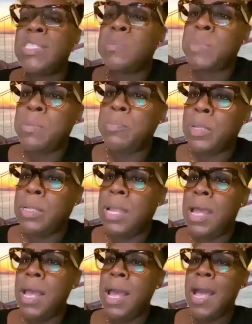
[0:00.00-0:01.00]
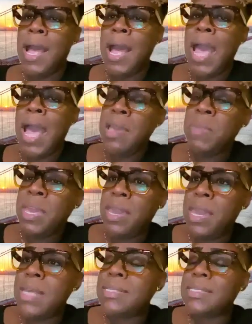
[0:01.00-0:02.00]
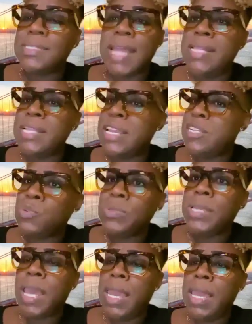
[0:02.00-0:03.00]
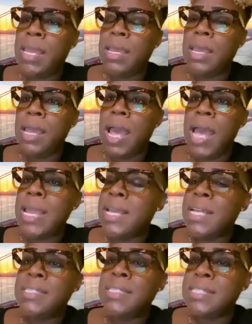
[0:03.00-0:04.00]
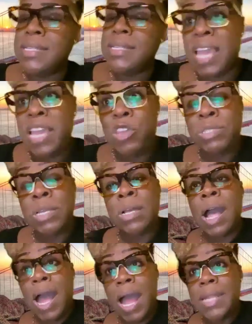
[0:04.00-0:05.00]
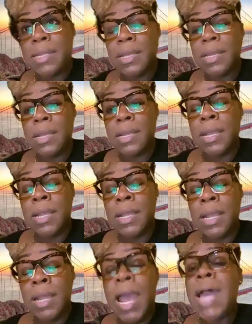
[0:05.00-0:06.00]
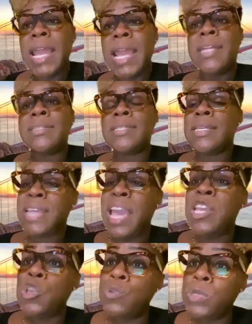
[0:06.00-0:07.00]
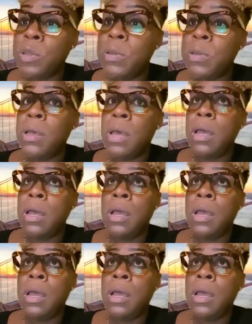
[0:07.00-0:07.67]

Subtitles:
these people, I am here standing today. And I can say thank you to God. And I can say thank you to